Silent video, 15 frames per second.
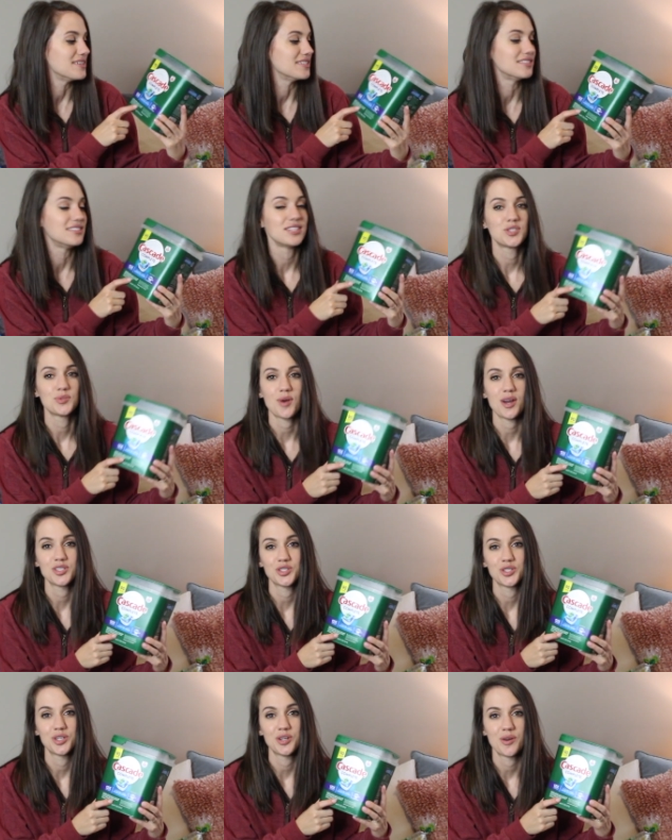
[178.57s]
is
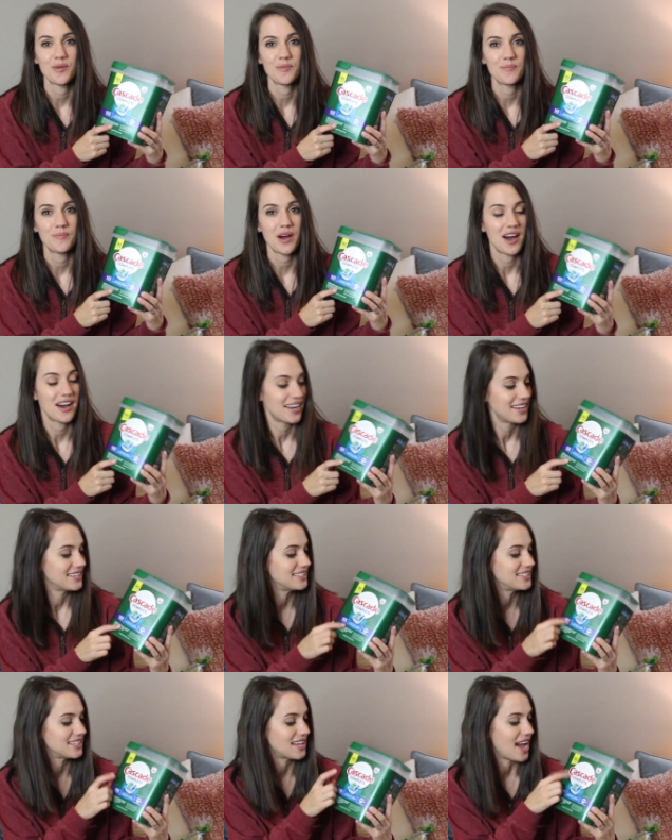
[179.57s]
dishwasher
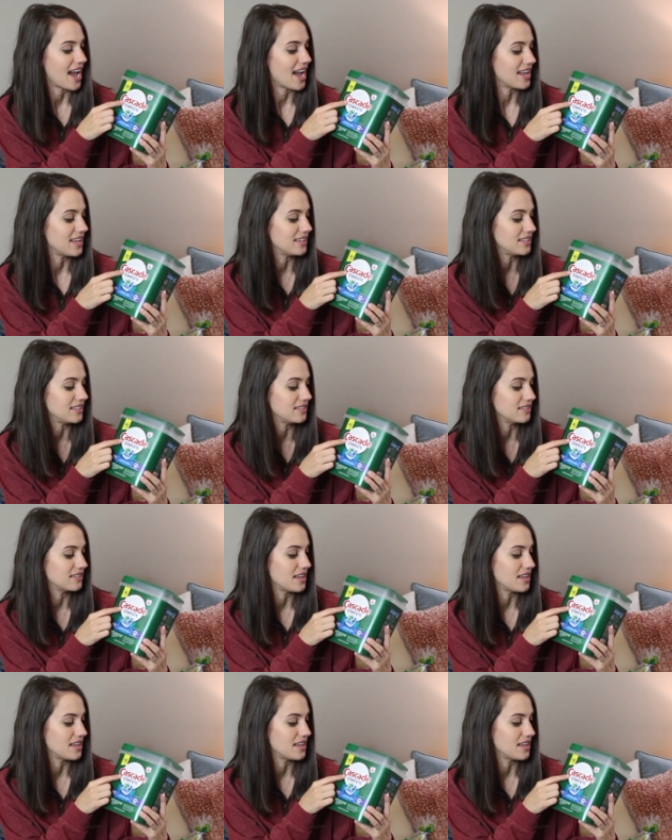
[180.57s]
pods. I